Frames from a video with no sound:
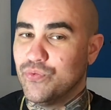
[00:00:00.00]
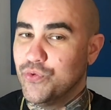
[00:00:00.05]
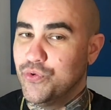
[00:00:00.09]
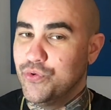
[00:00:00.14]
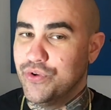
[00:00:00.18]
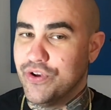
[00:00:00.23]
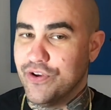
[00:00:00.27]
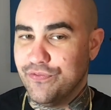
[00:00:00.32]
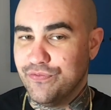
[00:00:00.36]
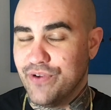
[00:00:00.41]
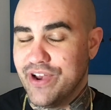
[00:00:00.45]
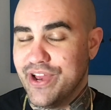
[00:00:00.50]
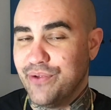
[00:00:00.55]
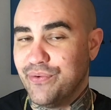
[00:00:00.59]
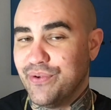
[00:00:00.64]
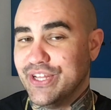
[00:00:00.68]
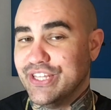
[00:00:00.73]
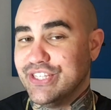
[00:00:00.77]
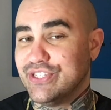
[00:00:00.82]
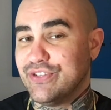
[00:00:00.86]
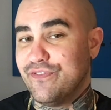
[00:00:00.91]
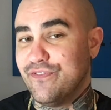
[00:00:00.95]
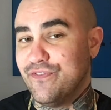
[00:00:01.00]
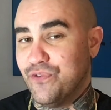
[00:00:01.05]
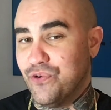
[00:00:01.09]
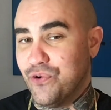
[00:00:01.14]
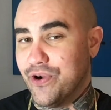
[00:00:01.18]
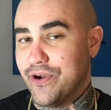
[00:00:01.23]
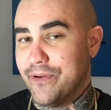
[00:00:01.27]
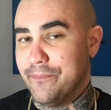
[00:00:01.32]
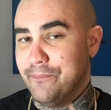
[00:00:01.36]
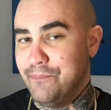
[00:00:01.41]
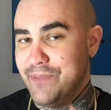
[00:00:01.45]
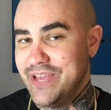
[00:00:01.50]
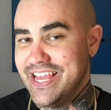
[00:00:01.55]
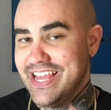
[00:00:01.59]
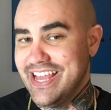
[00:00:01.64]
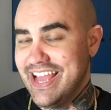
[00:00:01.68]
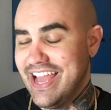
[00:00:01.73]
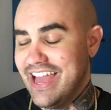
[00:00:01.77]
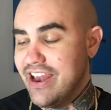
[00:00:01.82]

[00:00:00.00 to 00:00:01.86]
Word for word: ruin a fragrance for me,